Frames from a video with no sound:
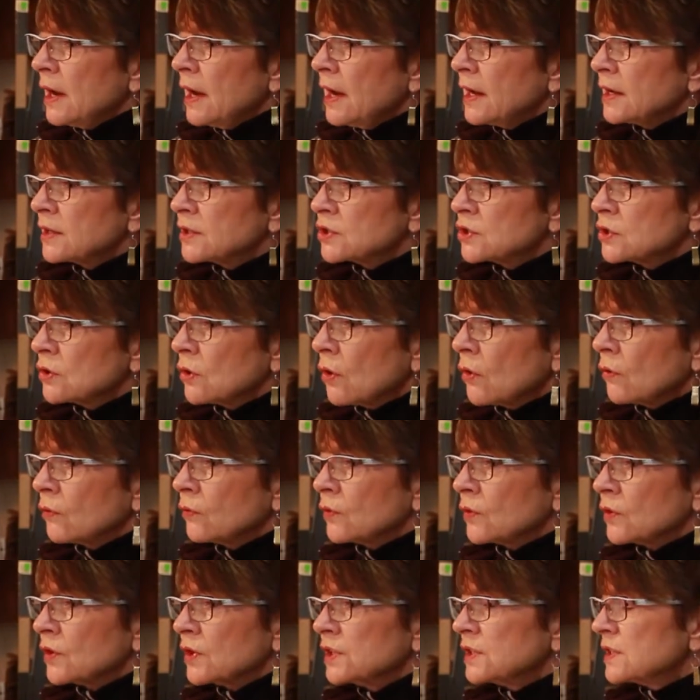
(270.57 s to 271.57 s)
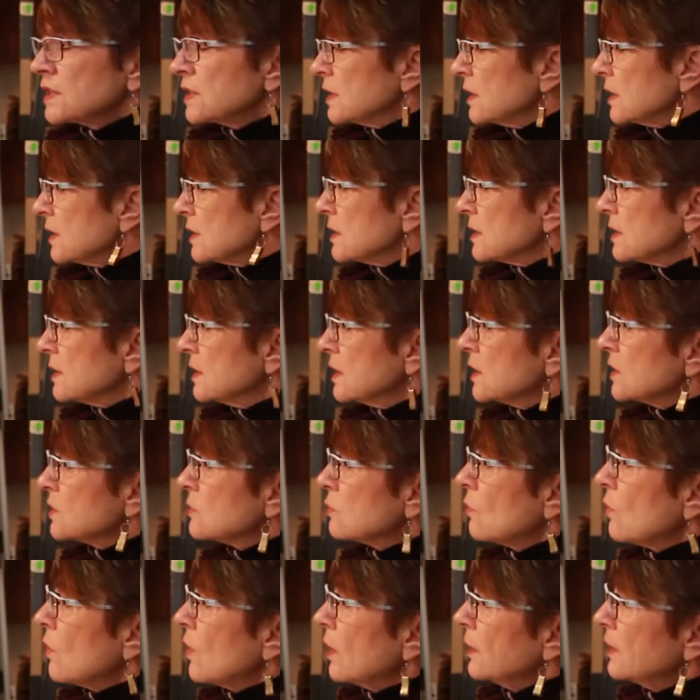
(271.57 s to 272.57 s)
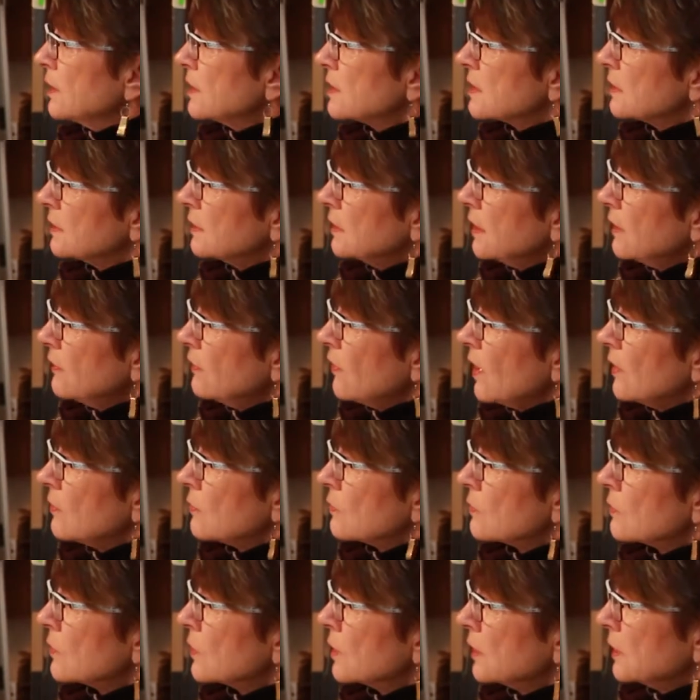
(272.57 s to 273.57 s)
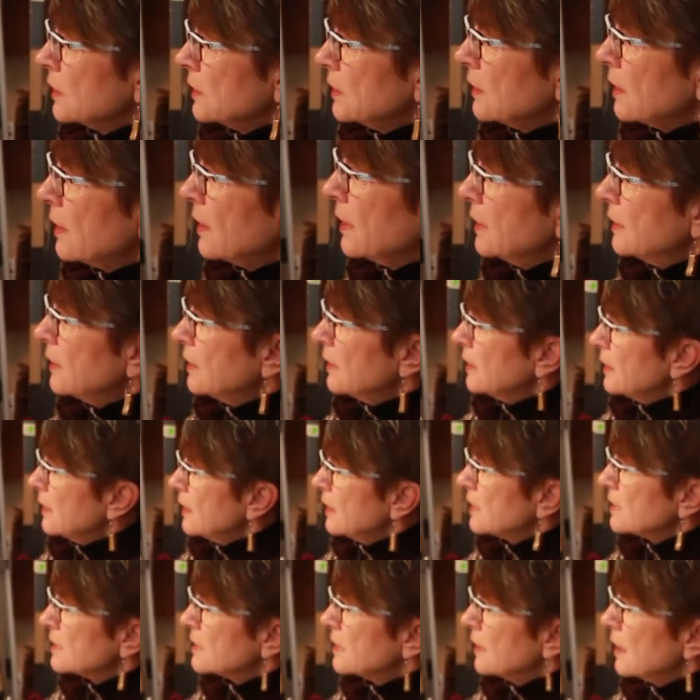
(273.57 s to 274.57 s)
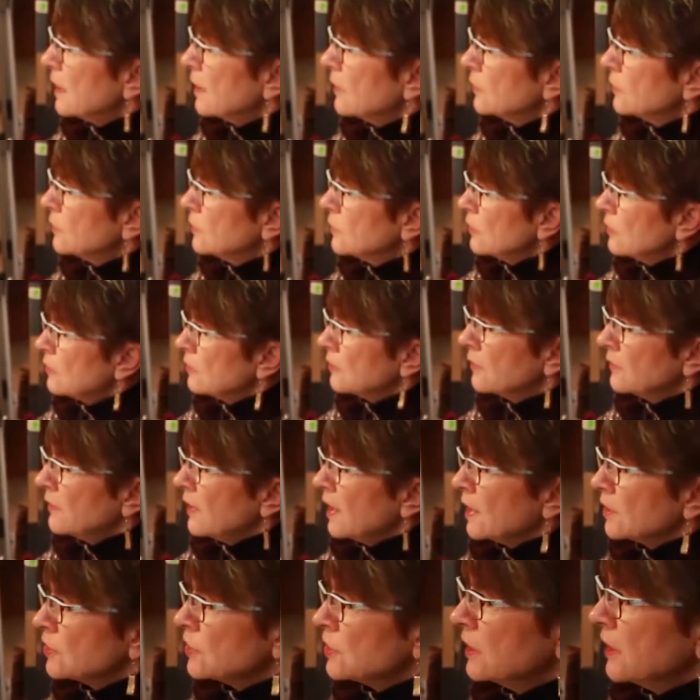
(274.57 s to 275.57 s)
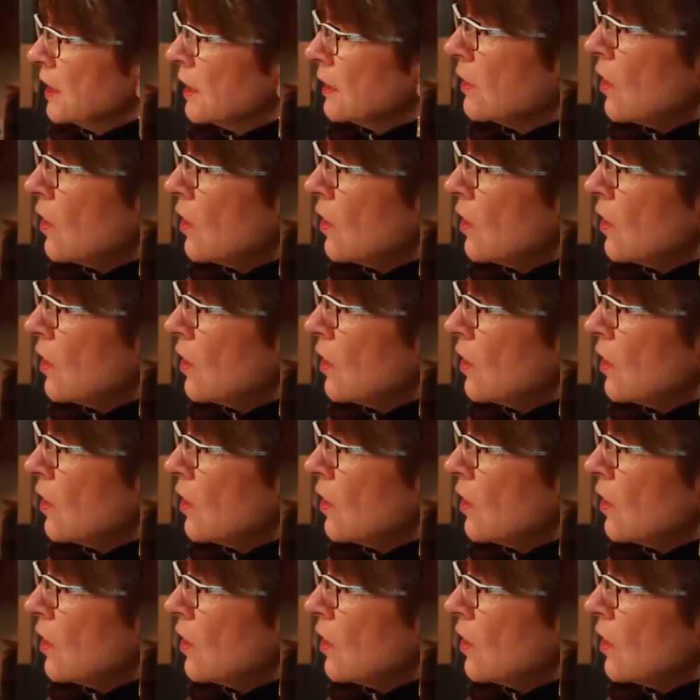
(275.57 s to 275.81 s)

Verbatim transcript: And so, for instance, this one is a leaf I really like, and it has an undertone of actually a